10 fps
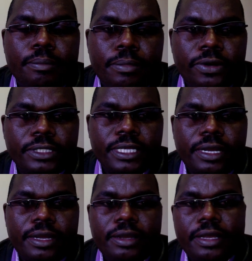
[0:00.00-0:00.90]

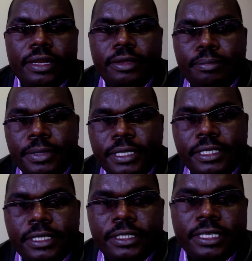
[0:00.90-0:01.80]
mortar and a
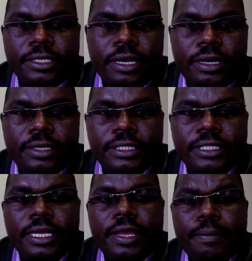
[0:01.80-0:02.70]
brick
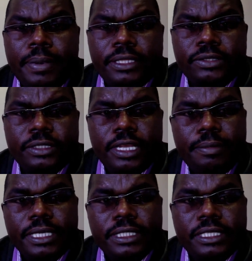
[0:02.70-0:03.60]
technology. But to
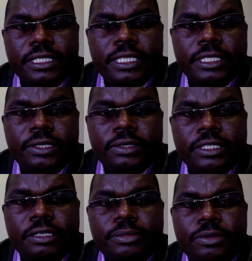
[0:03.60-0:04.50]
some extent, this
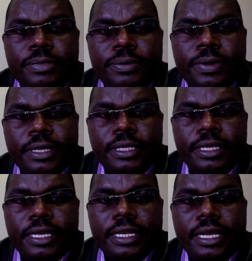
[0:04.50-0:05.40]
technology seems to be
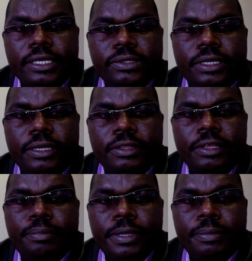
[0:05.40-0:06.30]
working, and actually,
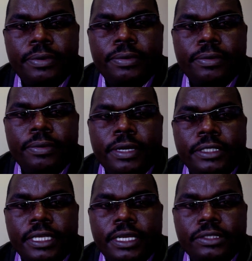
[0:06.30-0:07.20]
the people who are
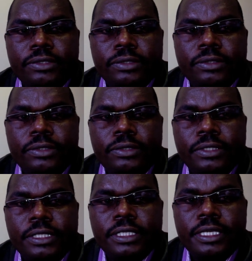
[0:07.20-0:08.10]
trying to
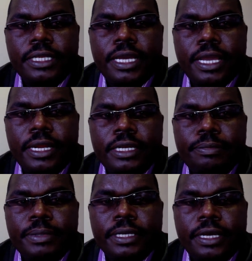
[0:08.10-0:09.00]
use it in
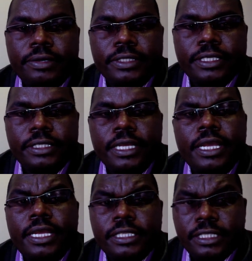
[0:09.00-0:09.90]
IRDP houses
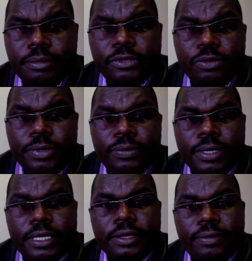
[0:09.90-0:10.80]
seem to be
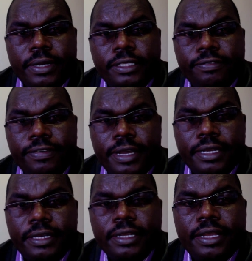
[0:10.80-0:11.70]
working quite
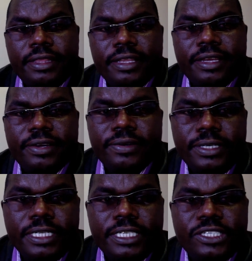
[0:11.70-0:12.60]
fine. The
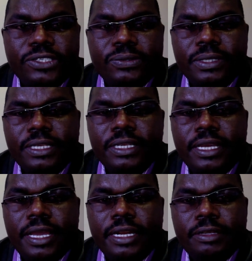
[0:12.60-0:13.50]
only issue
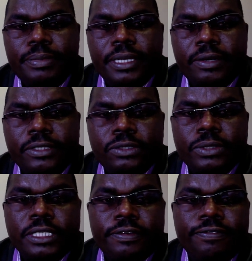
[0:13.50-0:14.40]
within IRDP houses,
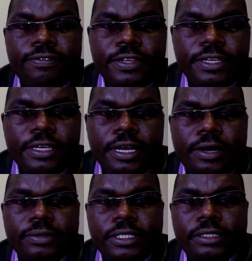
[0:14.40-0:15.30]
which are free
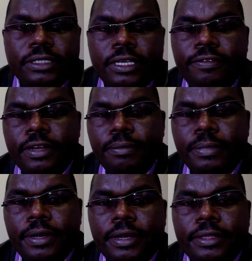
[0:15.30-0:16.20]
houses
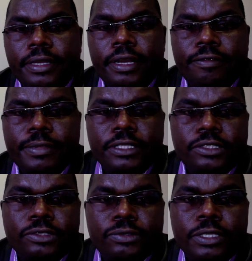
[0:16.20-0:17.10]
given by the
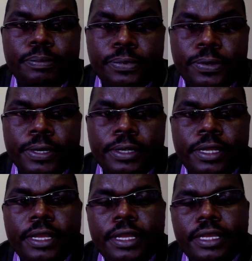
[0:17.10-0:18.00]
government to the poor,
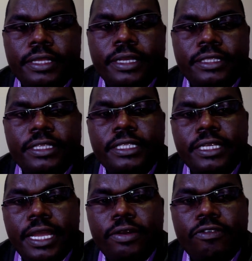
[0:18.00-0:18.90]
is that
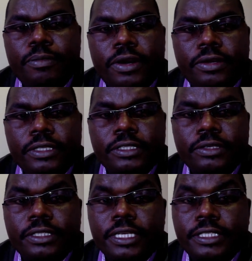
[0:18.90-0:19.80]
that kind of model is
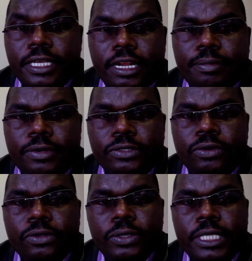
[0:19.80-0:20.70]
not sustainable.
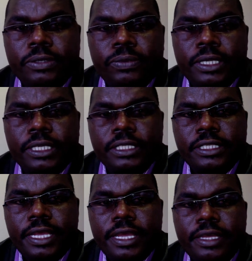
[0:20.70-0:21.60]
So what we're
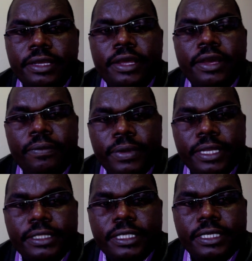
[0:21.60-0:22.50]
just saying, we
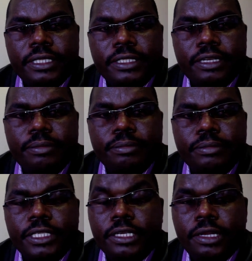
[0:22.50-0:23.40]
can take the
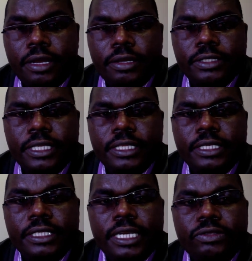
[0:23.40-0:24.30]
same technology and
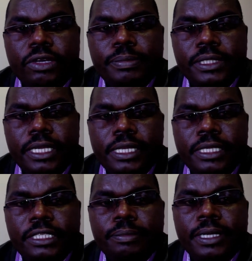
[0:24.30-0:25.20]
then try to upscale
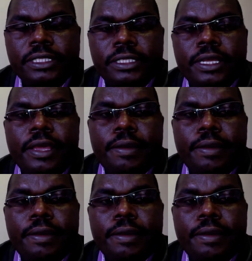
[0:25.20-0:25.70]
it, but